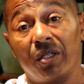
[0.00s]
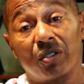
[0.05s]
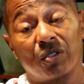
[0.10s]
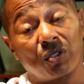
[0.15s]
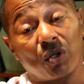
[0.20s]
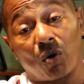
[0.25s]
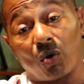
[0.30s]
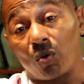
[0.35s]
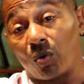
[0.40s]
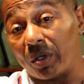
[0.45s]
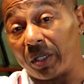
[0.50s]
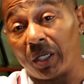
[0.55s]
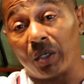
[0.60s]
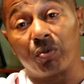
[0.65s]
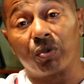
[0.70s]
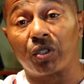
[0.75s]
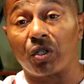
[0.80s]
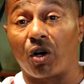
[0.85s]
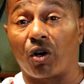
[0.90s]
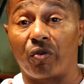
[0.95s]
So it
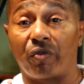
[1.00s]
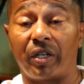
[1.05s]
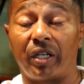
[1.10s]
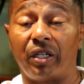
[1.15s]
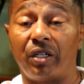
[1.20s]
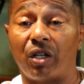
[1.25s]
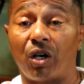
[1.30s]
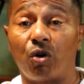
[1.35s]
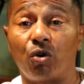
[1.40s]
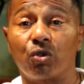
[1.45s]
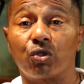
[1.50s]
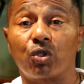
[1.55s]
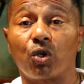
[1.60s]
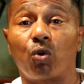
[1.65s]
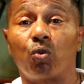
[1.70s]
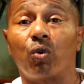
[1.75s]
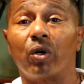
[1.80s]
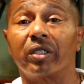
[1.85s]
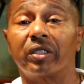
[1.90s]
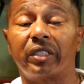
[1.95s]
was already known.
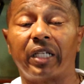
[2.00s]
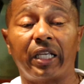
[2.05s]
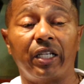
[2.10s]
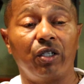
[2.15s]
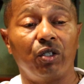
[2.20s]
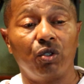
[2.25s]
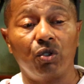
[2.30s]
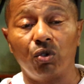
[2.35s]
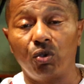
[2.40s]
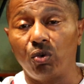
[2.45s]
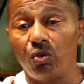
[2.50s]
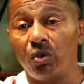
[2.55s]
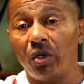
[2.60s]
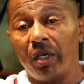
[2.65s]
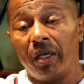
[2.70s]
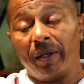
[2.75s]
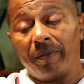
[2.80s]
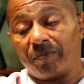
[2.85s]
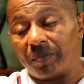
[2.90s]
So once they knew